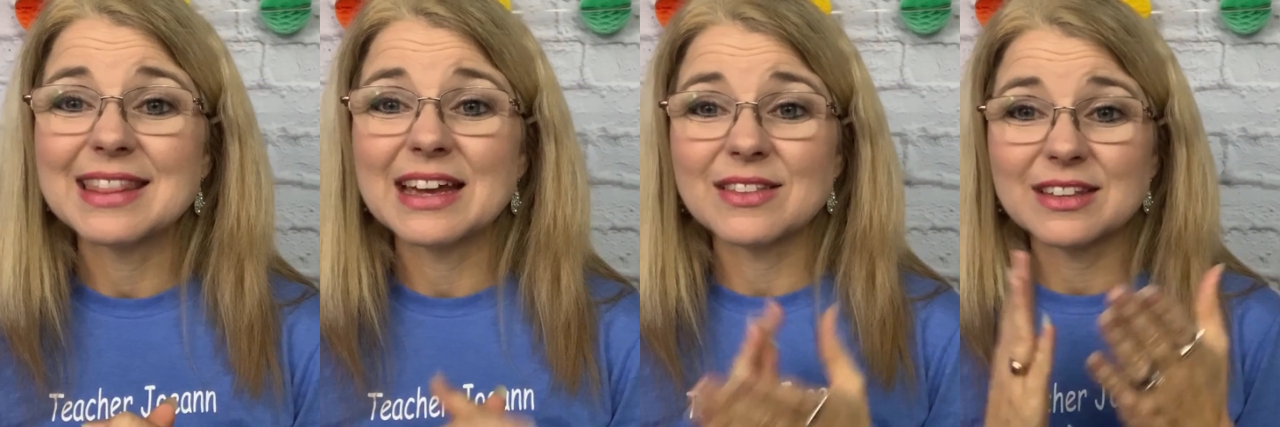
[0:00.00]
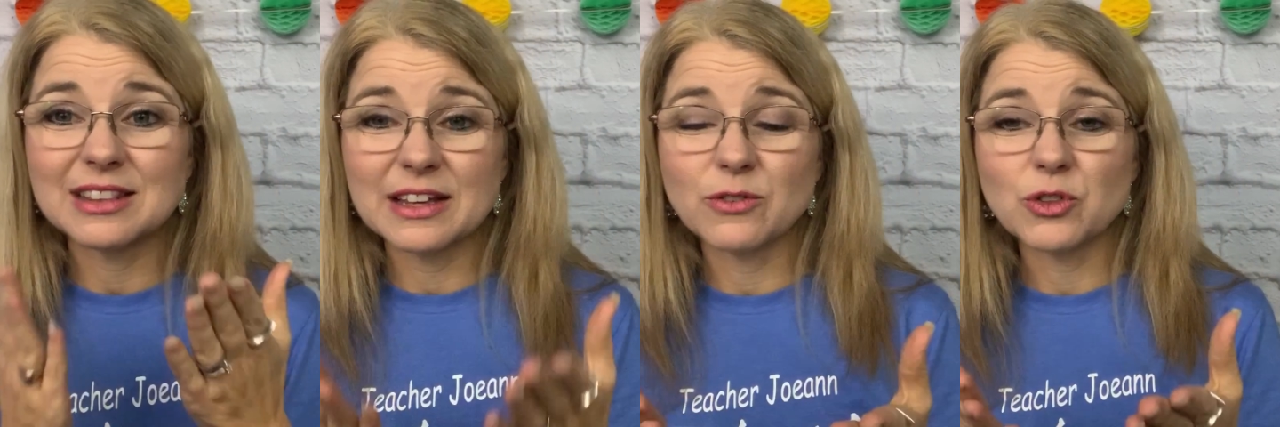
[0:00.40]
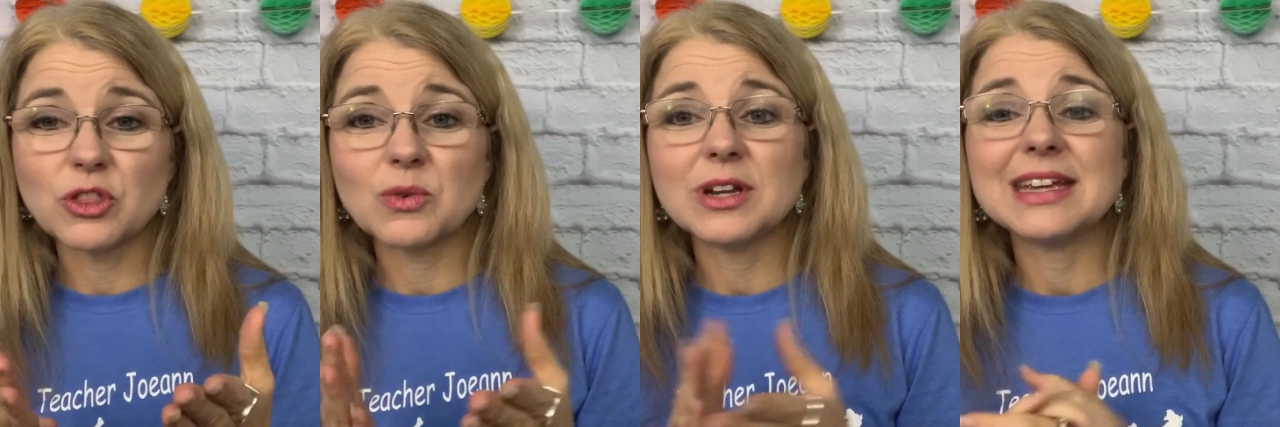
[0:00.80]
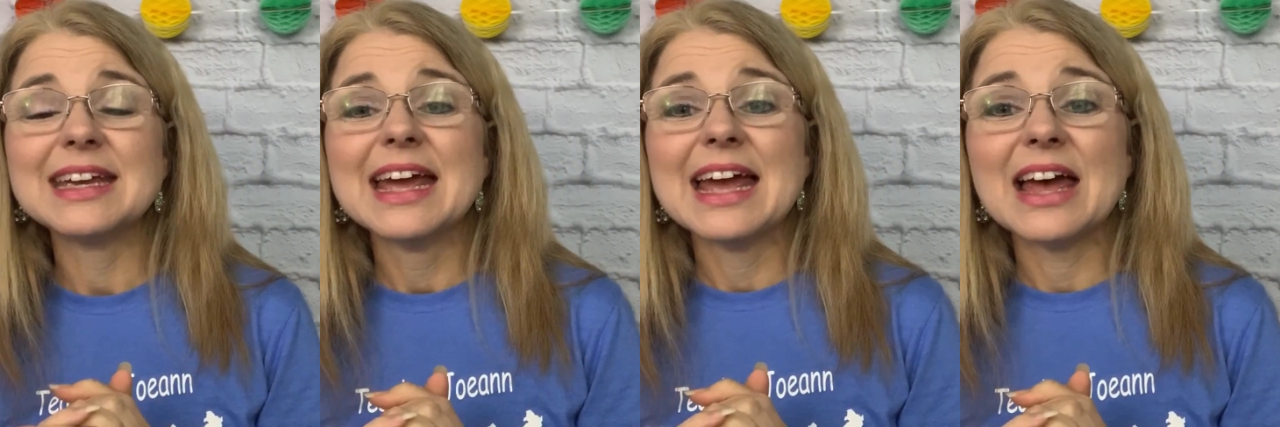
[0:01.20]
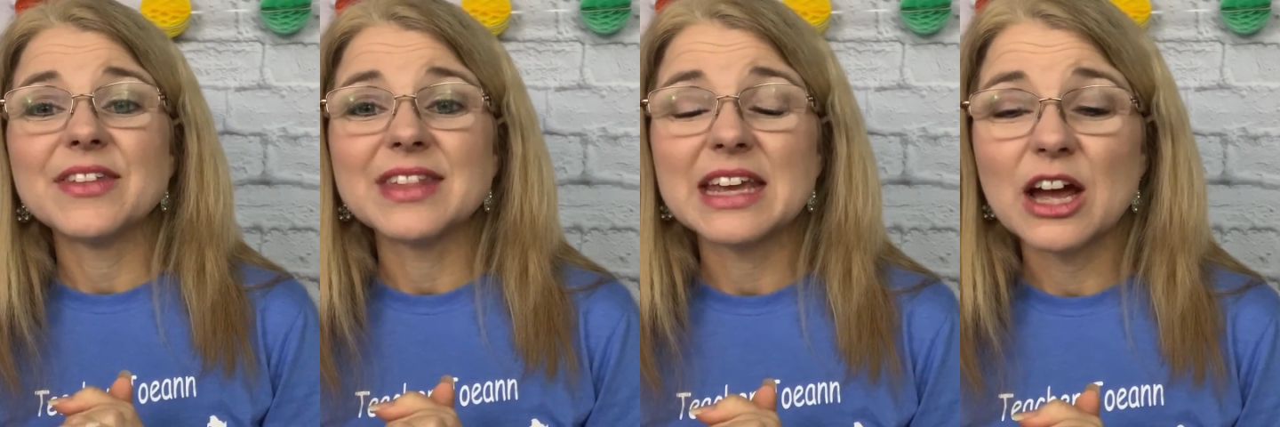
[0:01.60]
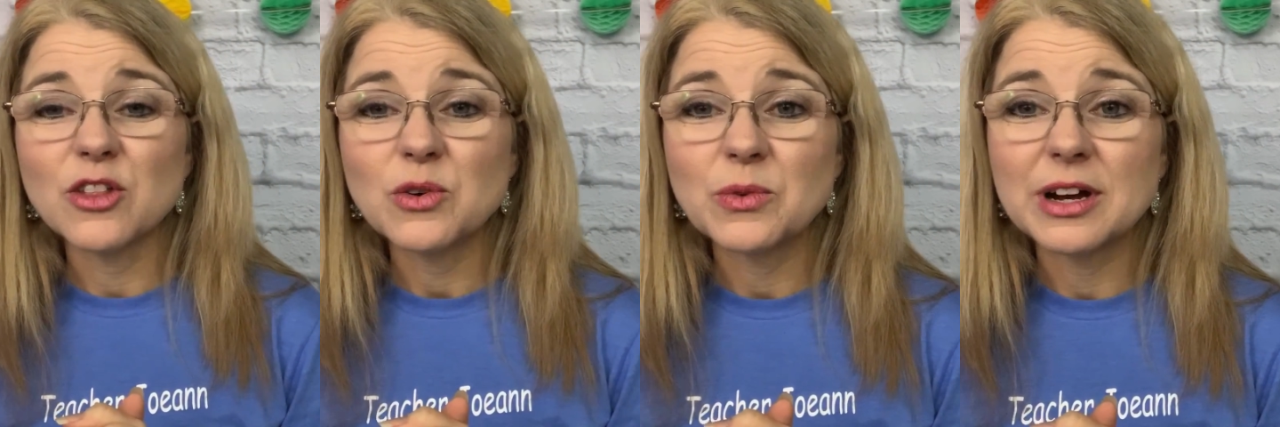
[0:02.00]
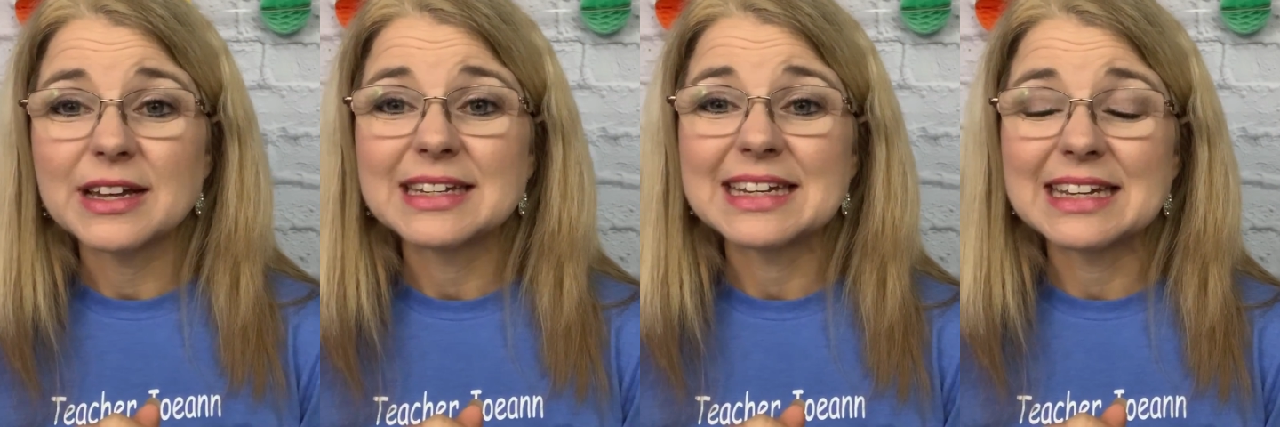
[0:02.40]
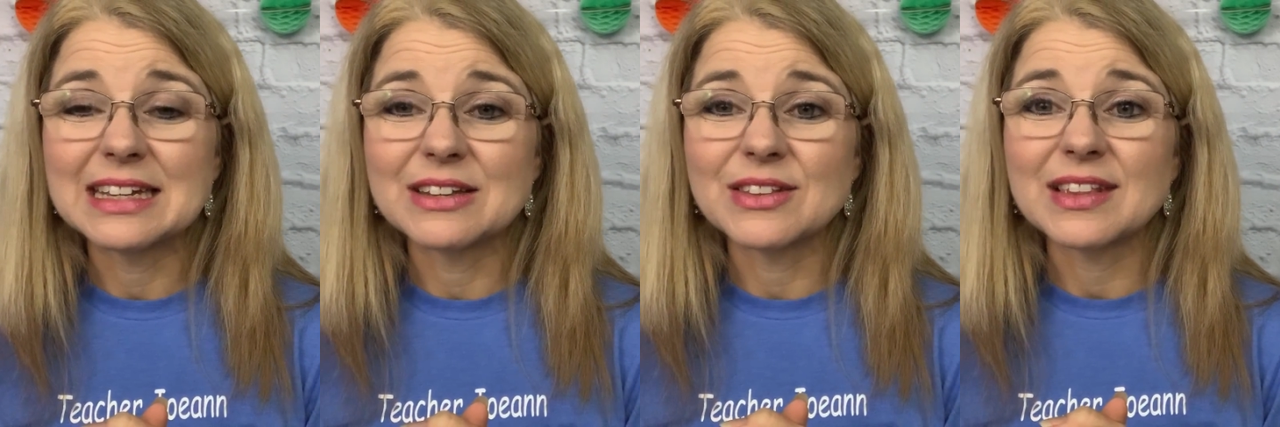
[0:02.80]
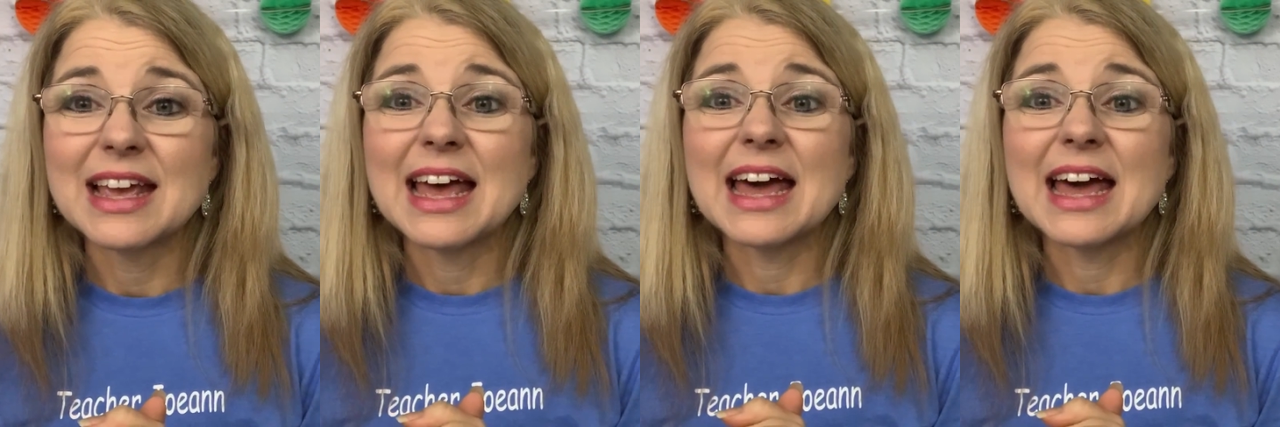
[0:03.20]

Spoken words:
and that's in level 3. And then the other one is